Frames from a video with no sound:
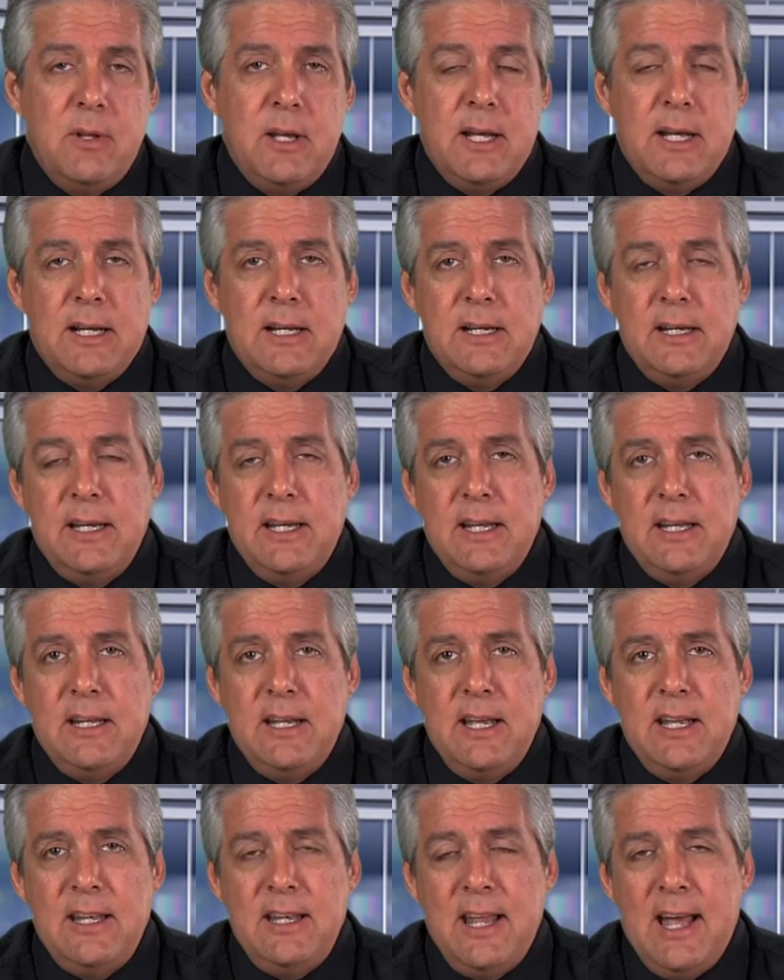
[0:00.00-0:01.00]

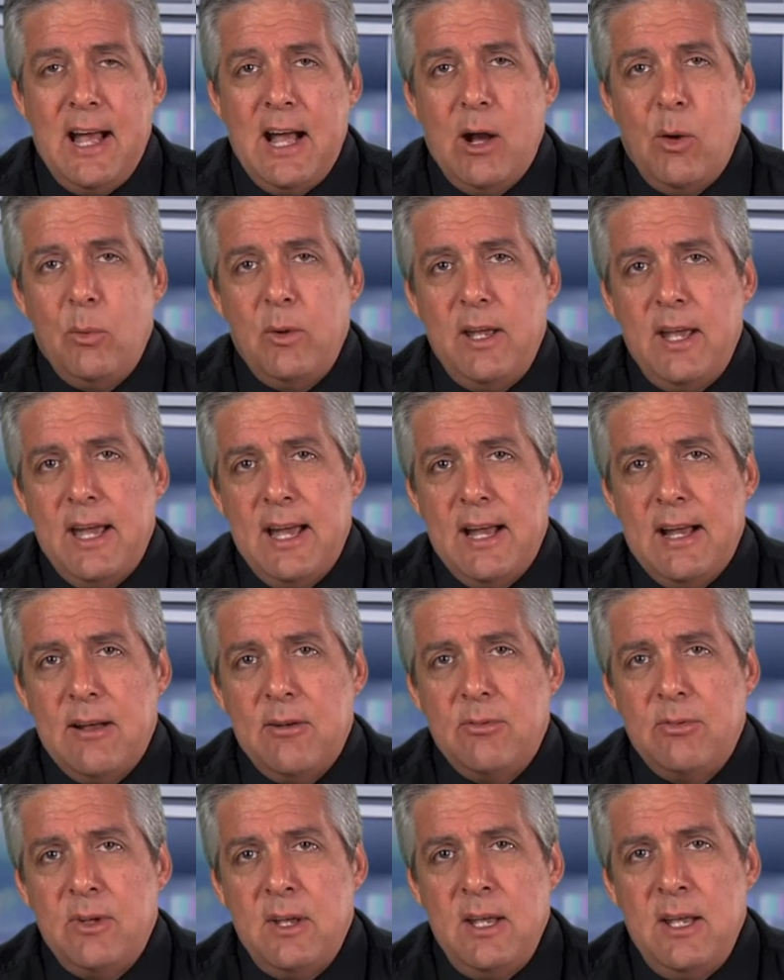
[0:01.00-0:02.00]
And now we
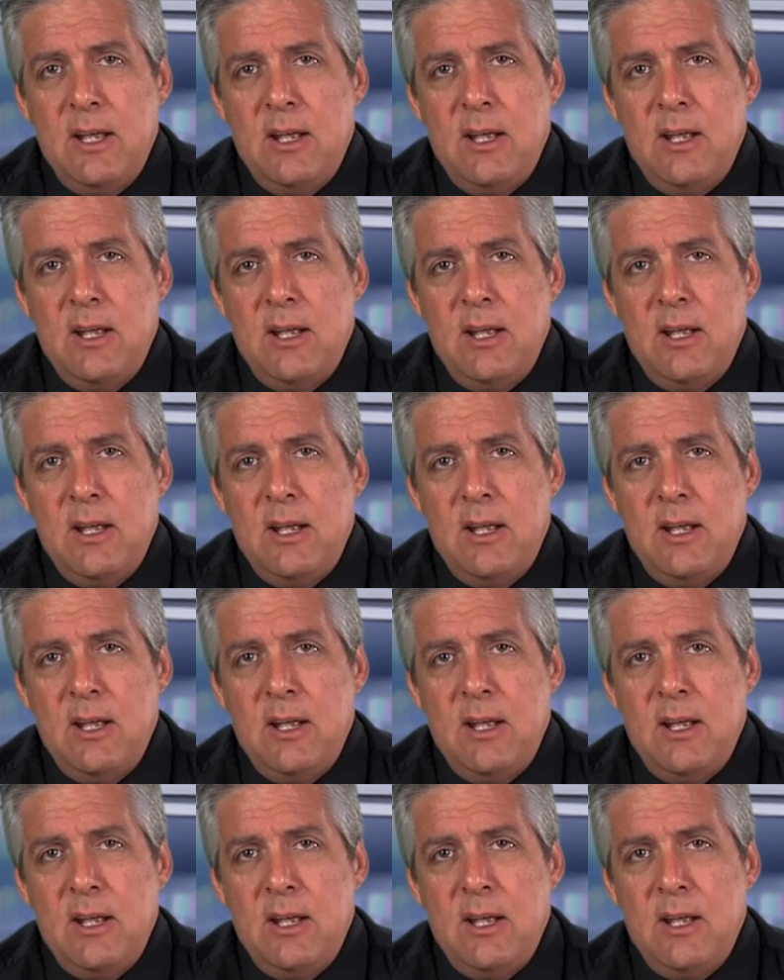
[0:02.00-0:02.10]
have